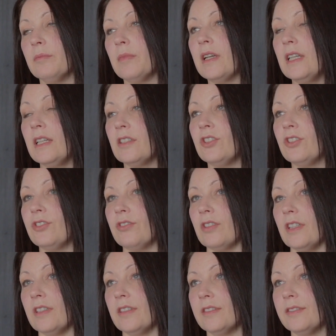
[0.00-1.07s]
My
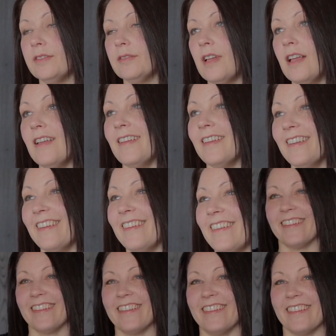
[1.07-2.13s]
history.
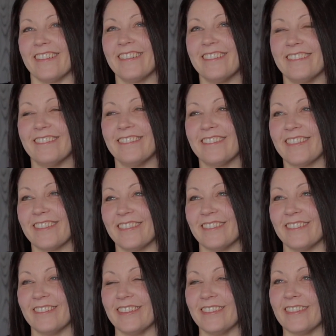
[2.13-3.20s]
Oh
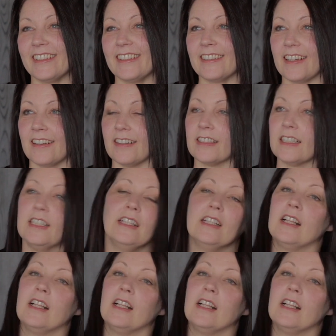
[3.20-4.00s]
God, where do I start?